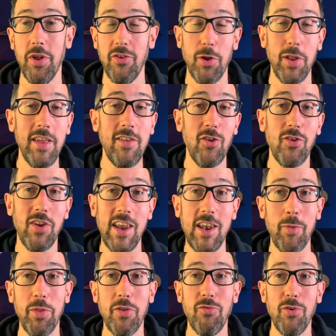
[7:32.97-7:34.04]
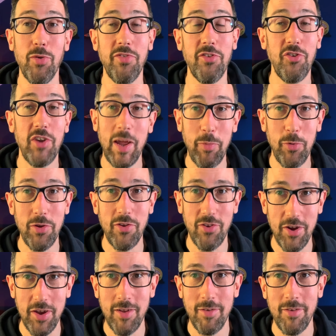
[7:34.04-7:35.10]
So at least it doesn't end up in the root of the SharePoint
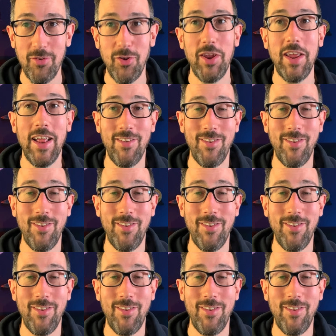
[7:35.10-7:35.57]
site, so you can